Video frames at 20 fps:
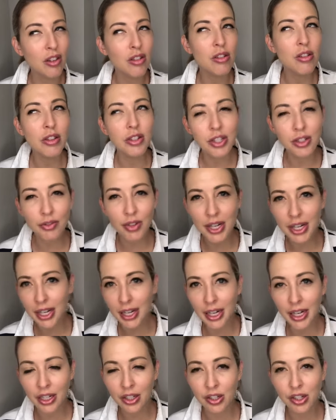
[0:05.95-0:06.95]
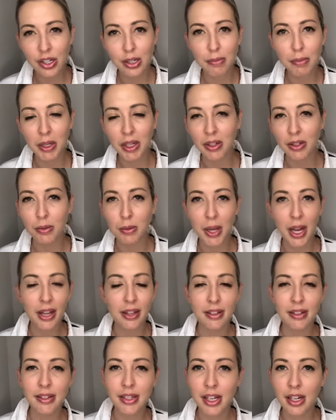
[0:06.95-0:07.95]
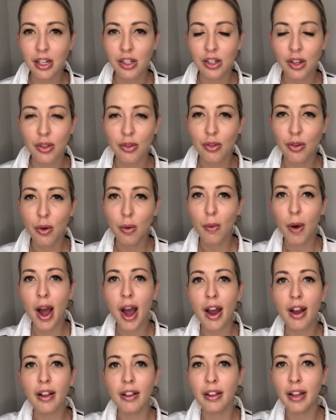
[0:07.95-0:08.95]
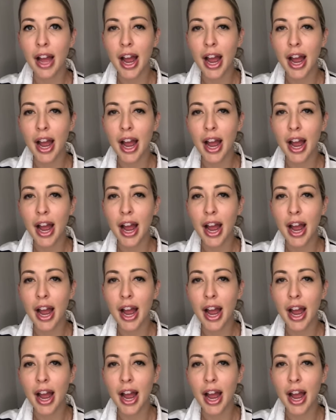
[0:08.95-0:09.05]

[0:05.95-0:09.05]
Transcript: not to reconnect, just because we hadn't seen each other in a while